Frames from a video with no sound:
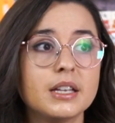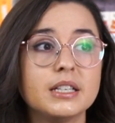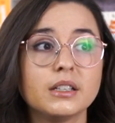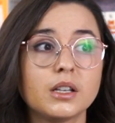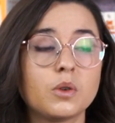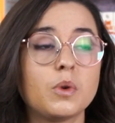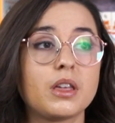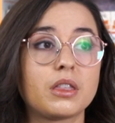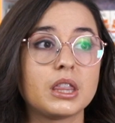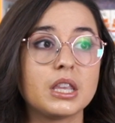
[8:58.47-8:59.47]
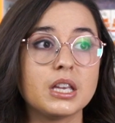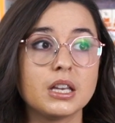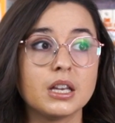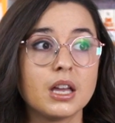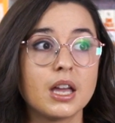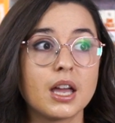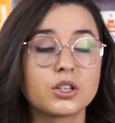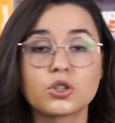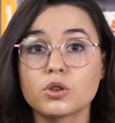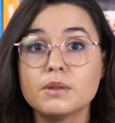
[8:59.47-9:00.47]
dealing with the
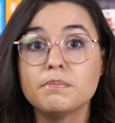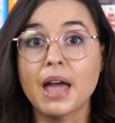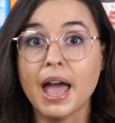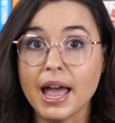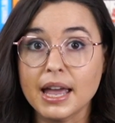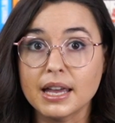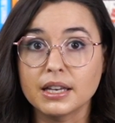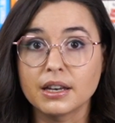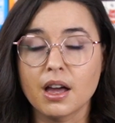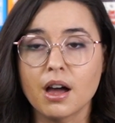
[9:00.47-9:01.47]
extreme pain